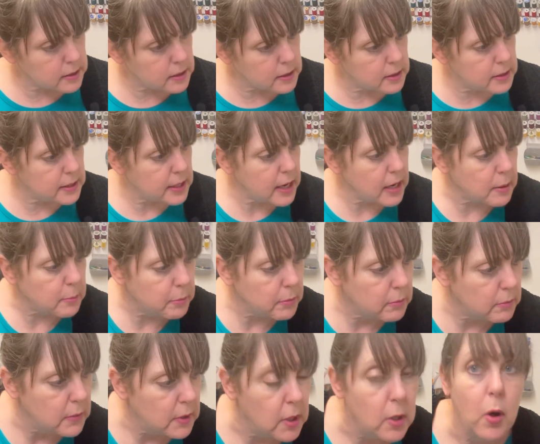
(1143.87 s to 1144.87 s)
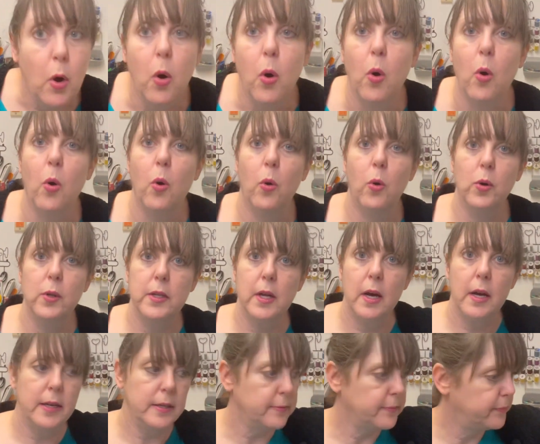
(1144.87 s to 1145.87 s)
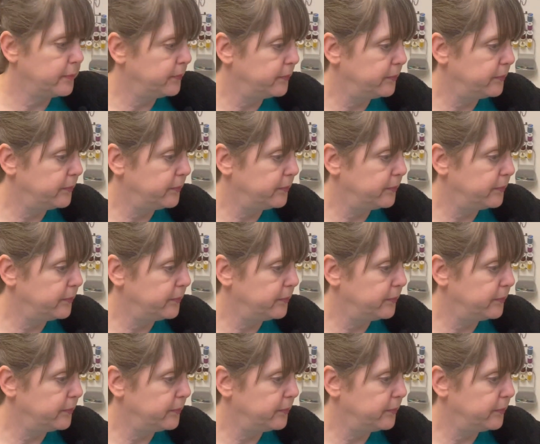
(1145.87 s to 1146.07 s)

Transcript: the same. Hold on.